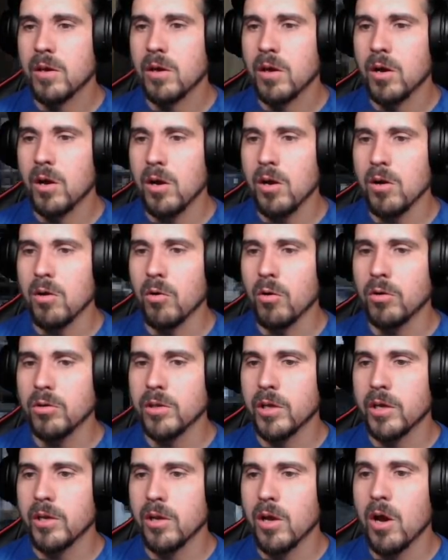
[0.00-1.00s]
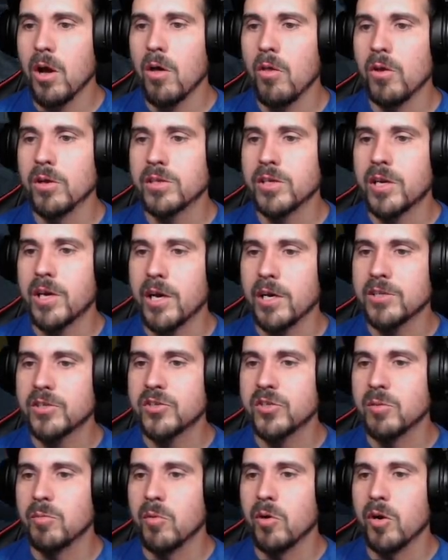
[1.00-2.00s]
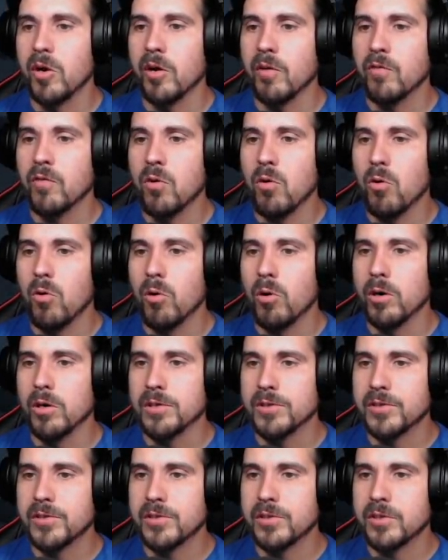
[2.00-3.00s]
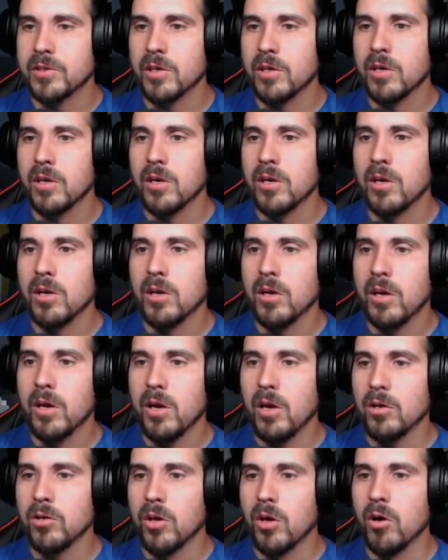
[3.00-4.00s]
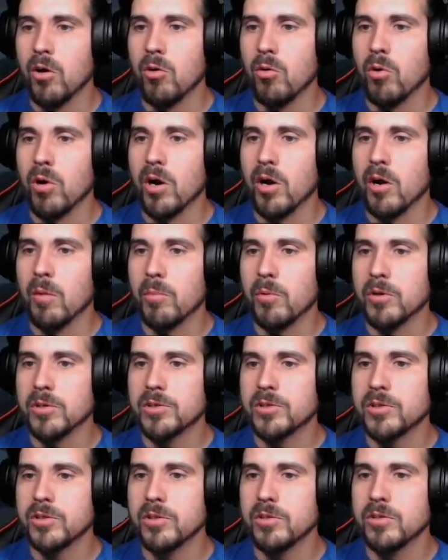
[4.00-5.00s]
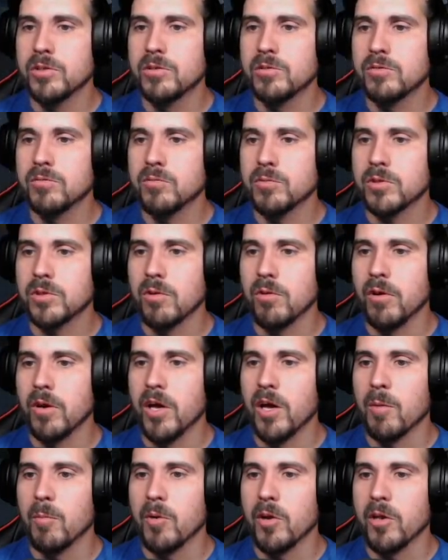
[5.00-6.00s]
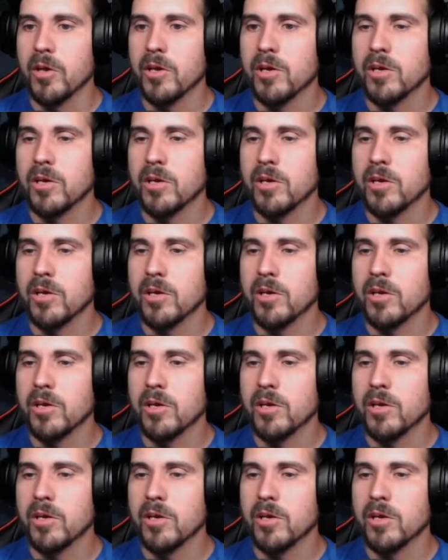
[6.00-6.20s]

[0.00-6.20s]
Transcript: Oh, hold on. Oh, there's a customer, of course. Hello, uh, person. What's going on, buddy?